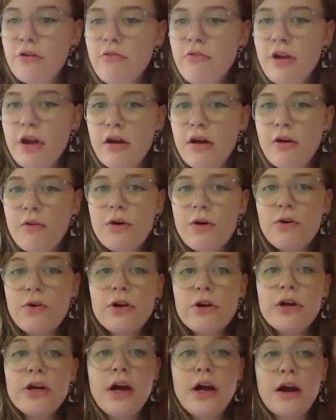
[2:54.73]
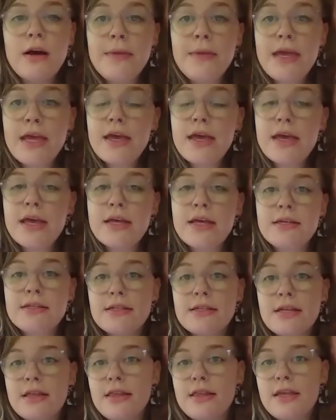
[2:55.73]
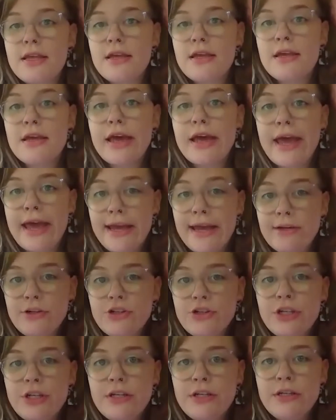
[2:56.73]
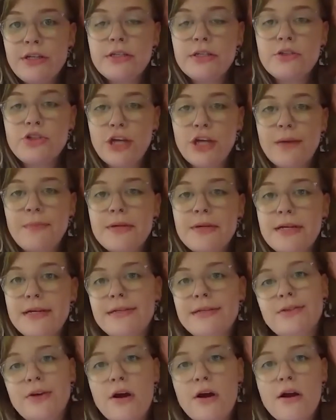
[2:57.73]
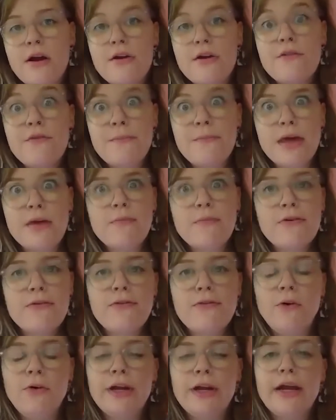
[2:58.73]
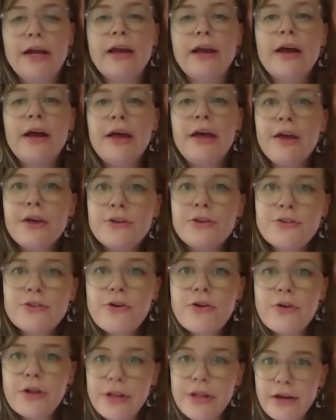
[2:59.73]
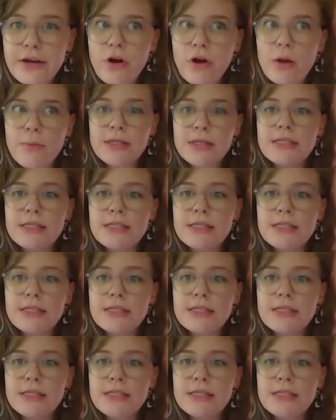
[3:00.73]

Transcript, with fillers: know, origami is the ancient Japanese art of paper folding. So like Robin